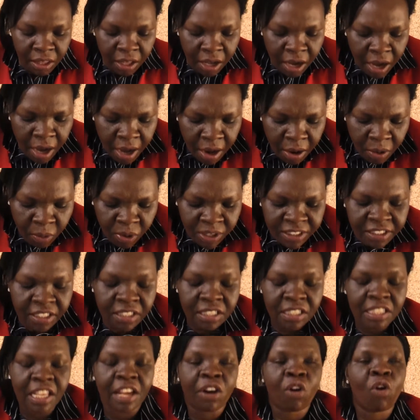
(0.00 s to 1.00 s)
What
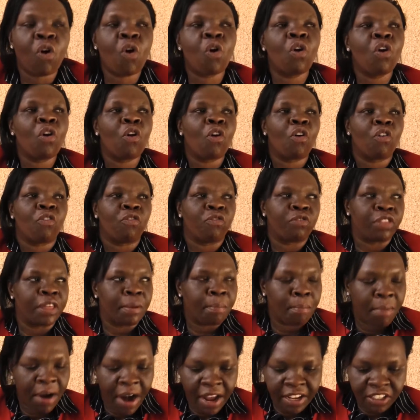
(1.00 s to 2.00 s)
is the role of
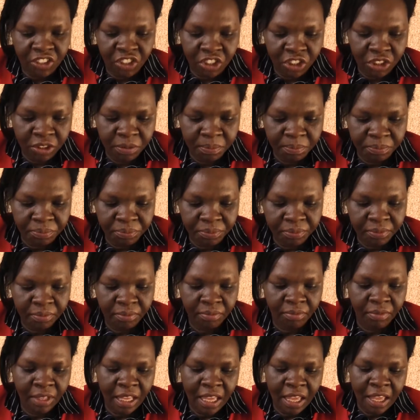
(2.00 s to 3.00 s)
the branch?
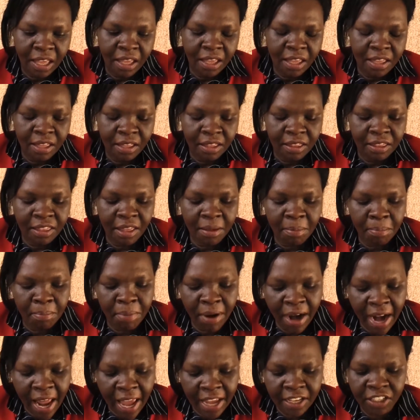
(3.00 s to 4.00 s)
The
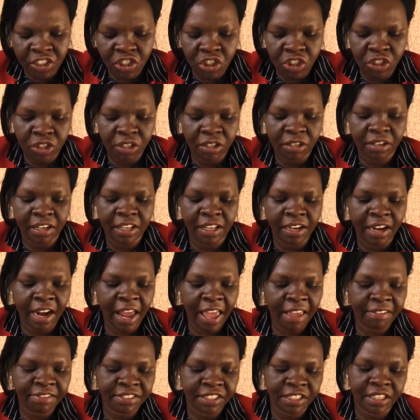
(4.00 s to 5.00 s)
branch
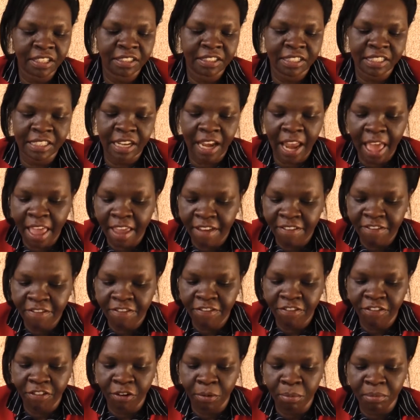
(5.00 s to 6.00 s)
derives its life
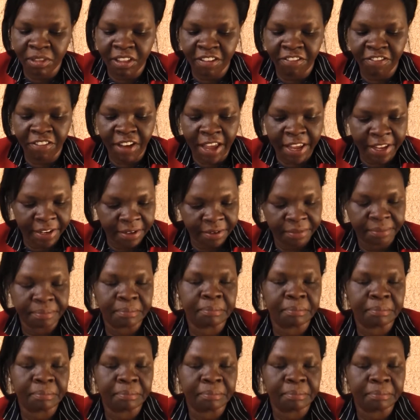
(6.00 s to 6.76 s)
from the vine.